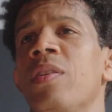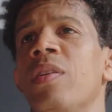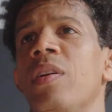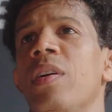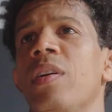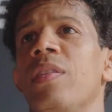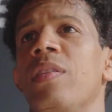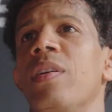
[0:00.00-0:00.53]
Okay.
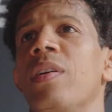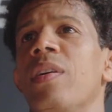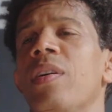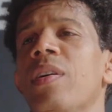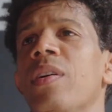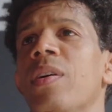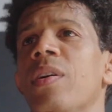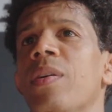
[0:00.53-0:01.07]
And
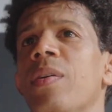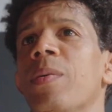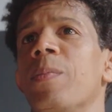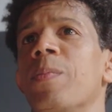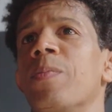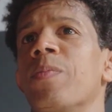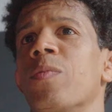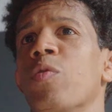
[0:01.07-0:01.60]
uh,
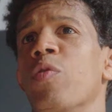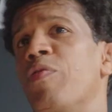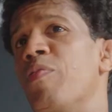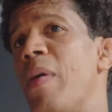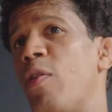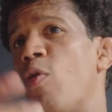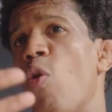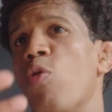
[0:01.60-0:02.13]
with
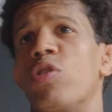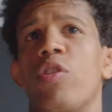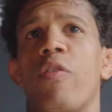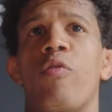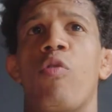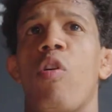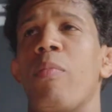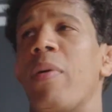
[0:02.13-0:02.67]
my coach,
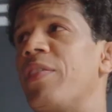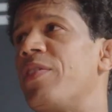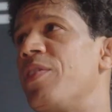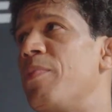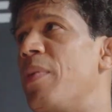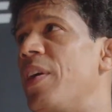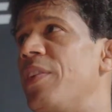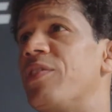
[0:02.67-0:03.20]
of course, my
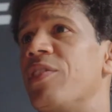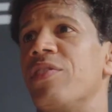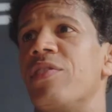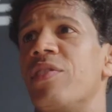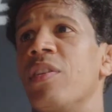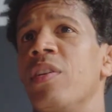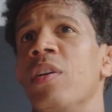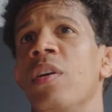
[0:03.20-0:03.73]
teammates,
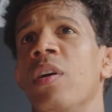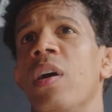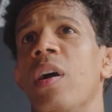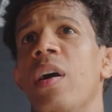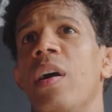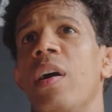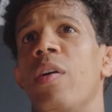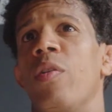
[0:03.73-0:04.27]

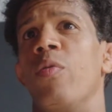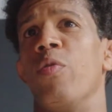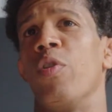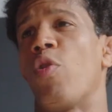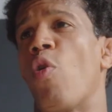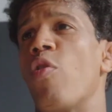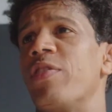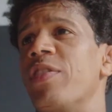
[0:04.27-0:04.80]
uh, we
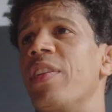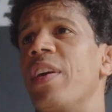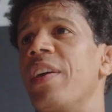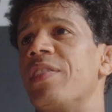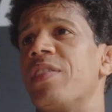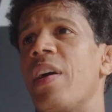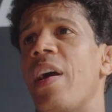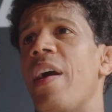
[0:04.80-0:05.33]

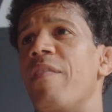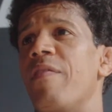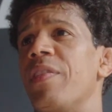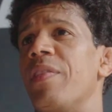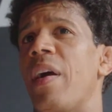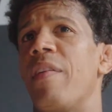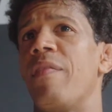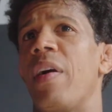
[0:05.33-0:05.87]
coordinate
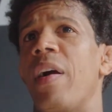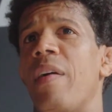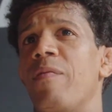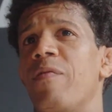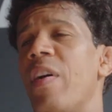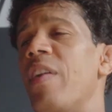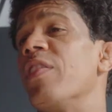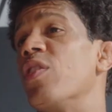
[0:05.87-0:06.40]
every,
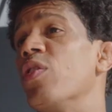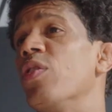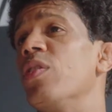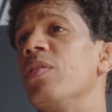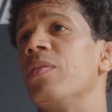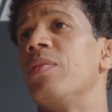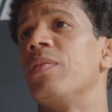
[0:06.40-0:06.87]
every very good